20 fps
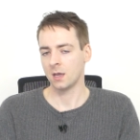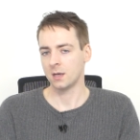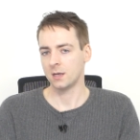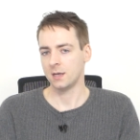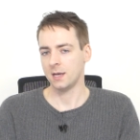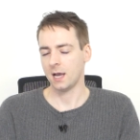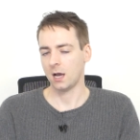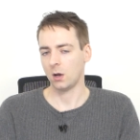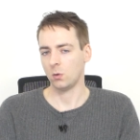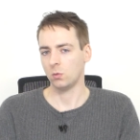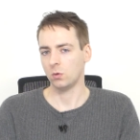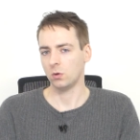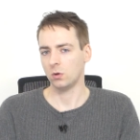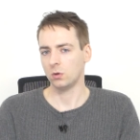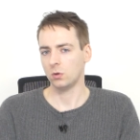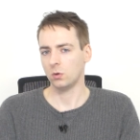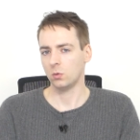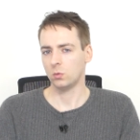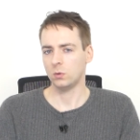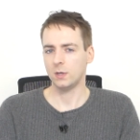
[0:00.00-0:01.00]
Now,
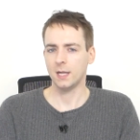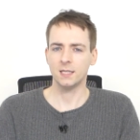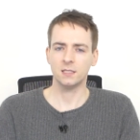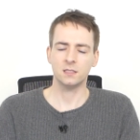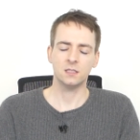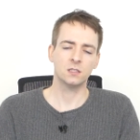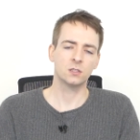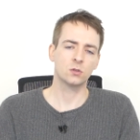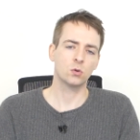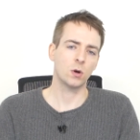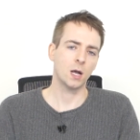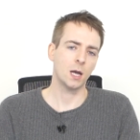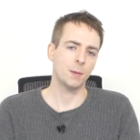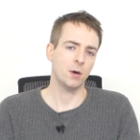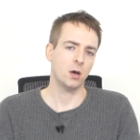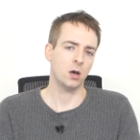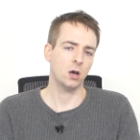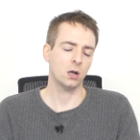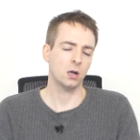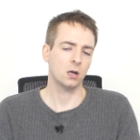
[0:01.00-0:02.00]
let's describe
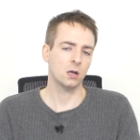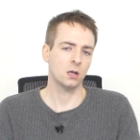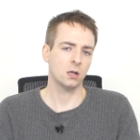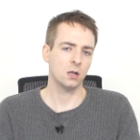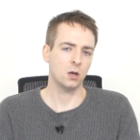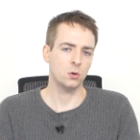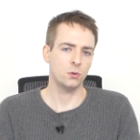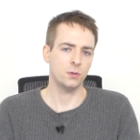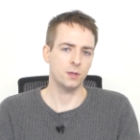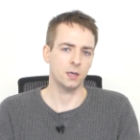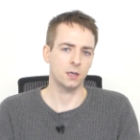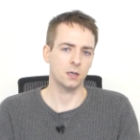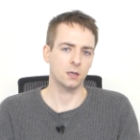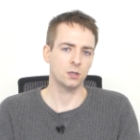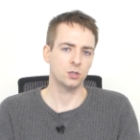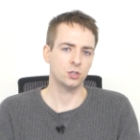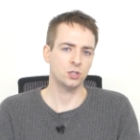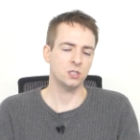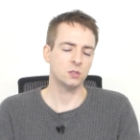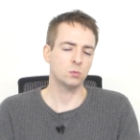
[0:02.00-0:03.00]
her clothing.
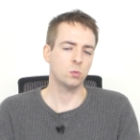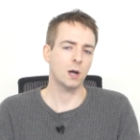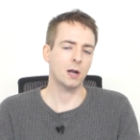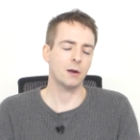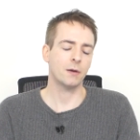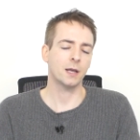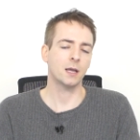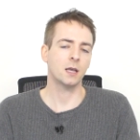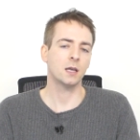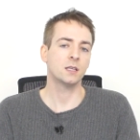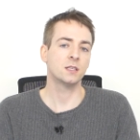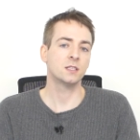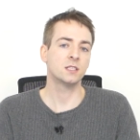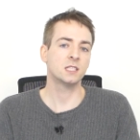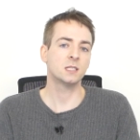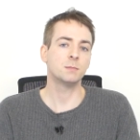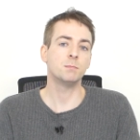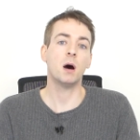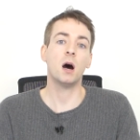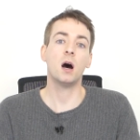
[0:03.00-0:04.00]
She's wearing
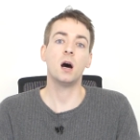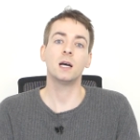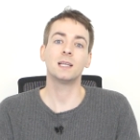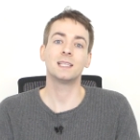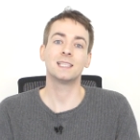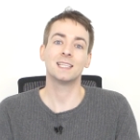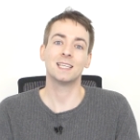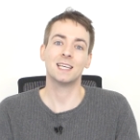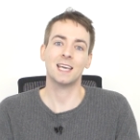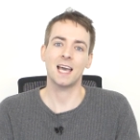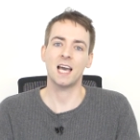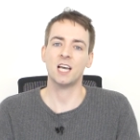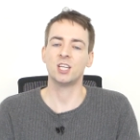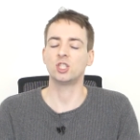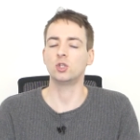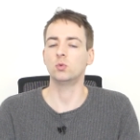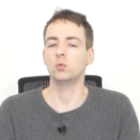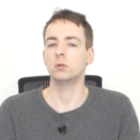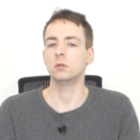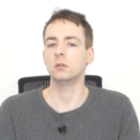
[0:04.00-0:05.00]
smart
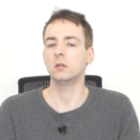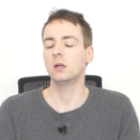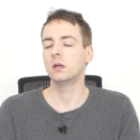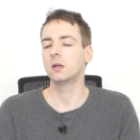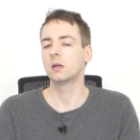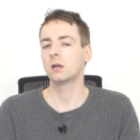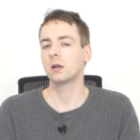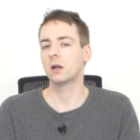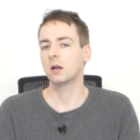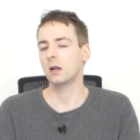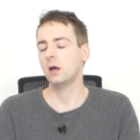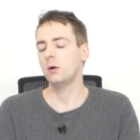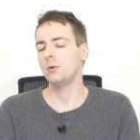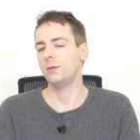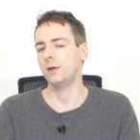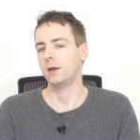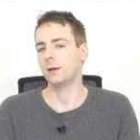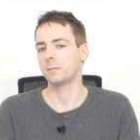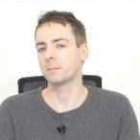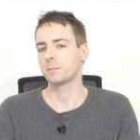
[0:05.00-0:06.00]
casual
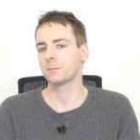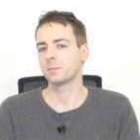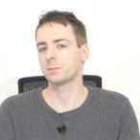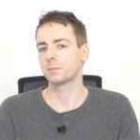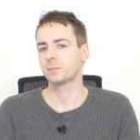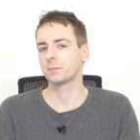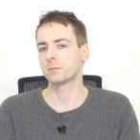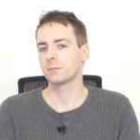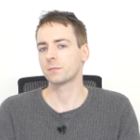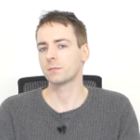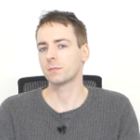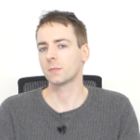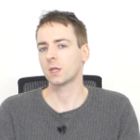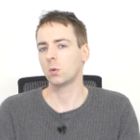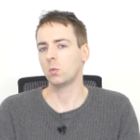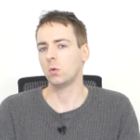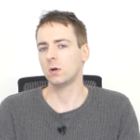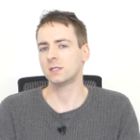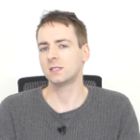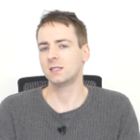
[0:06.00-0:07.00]
clothing.
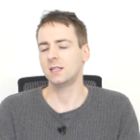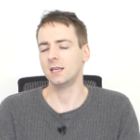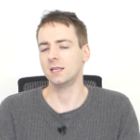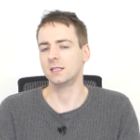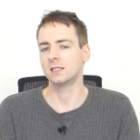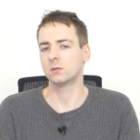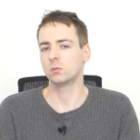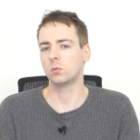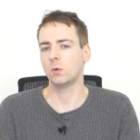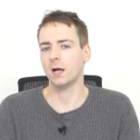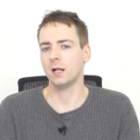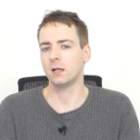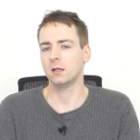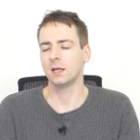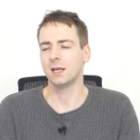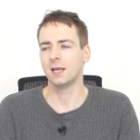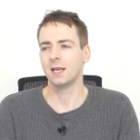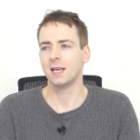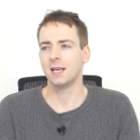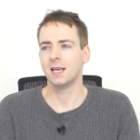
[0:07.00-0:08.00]
What's this? Well,
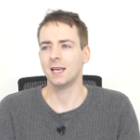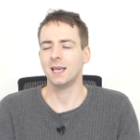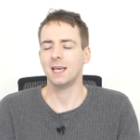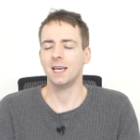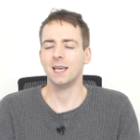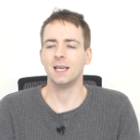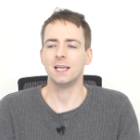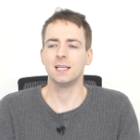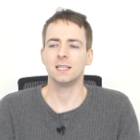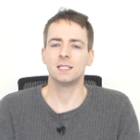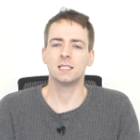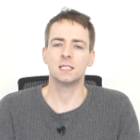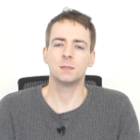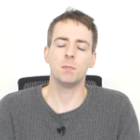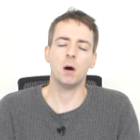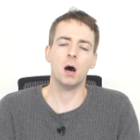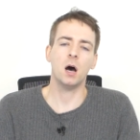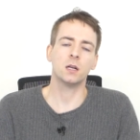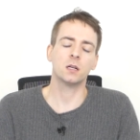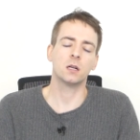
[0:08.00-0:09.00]

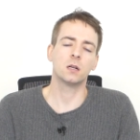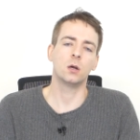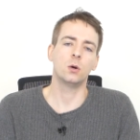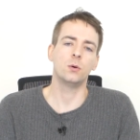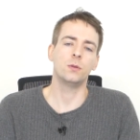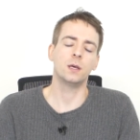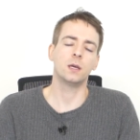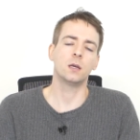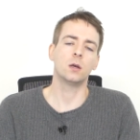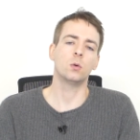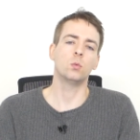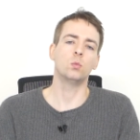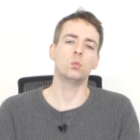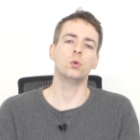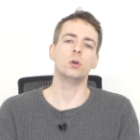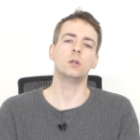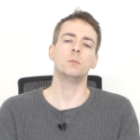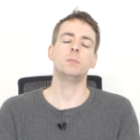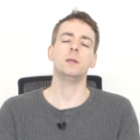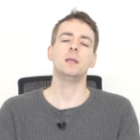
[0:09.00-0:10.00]
smart clothing
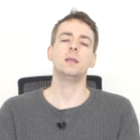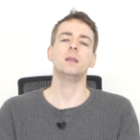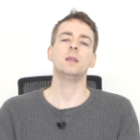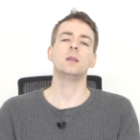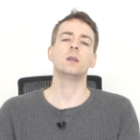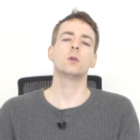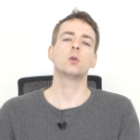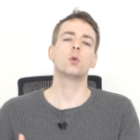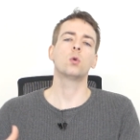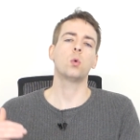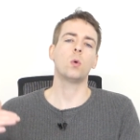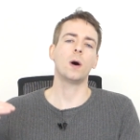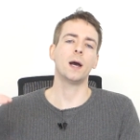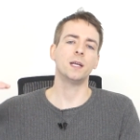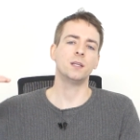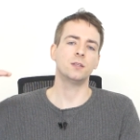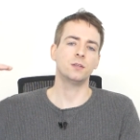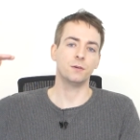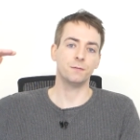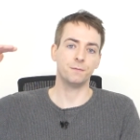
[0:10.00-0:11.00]
would be
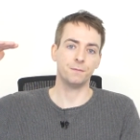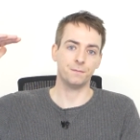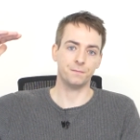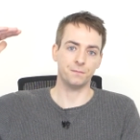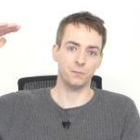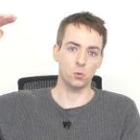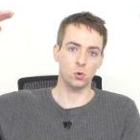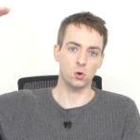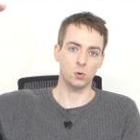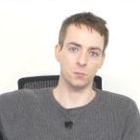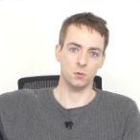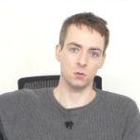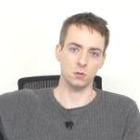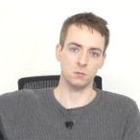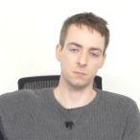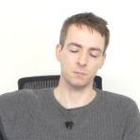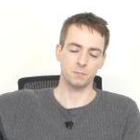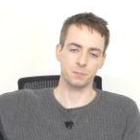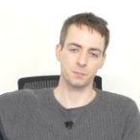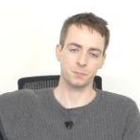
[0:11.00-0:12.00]
quite formal.